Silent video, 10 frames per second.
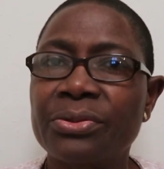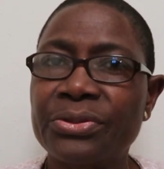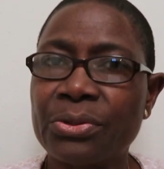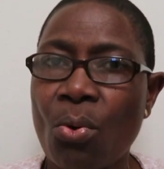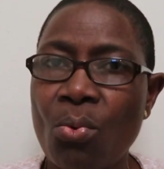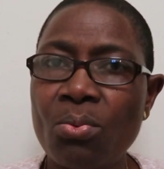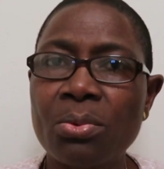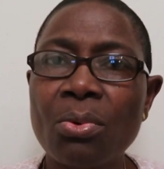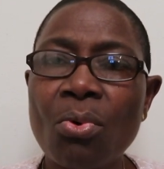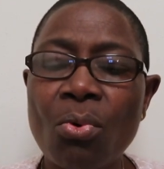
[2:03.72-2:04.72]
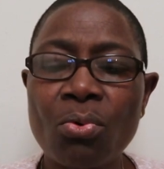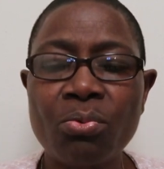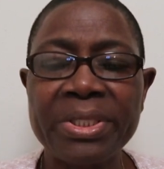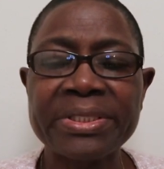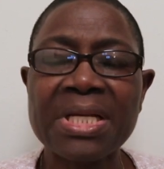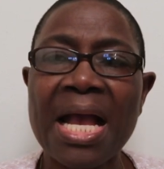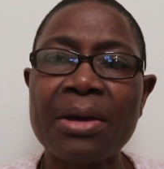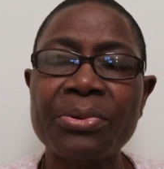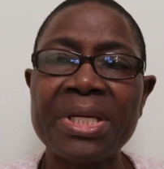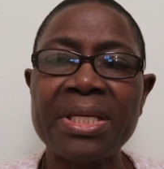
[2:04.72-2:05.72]
so always
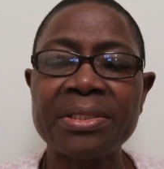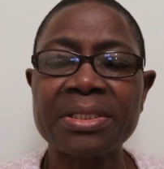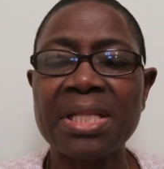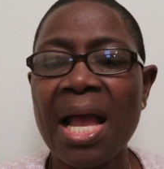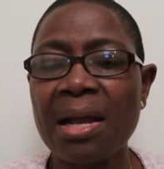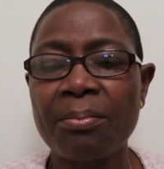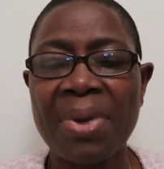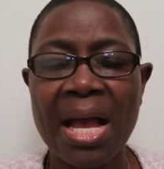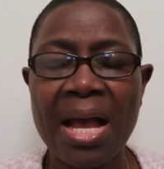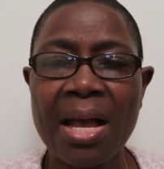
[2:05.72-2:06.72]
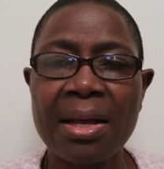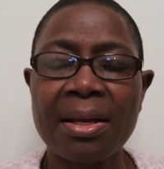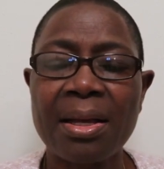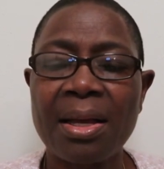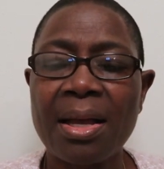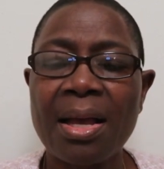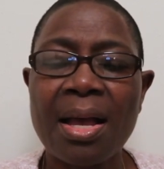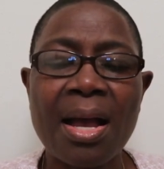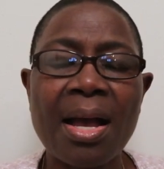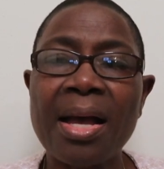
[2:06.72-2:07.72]
carry a snack bar
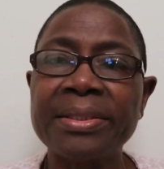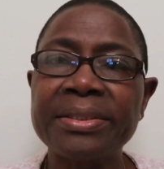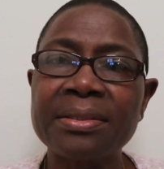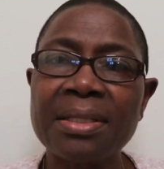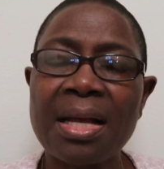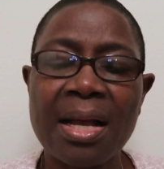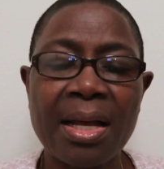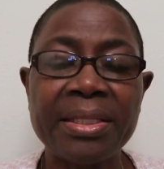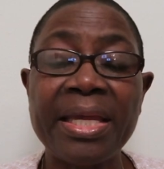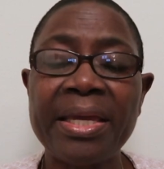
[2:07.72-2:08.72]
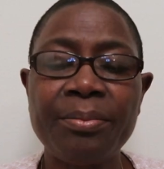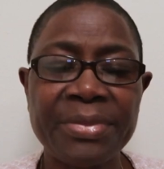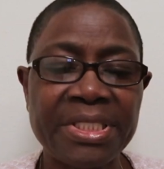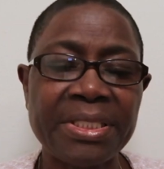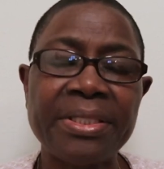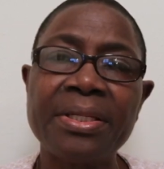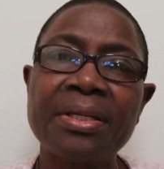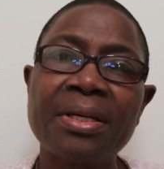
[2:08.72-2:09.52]
and an empty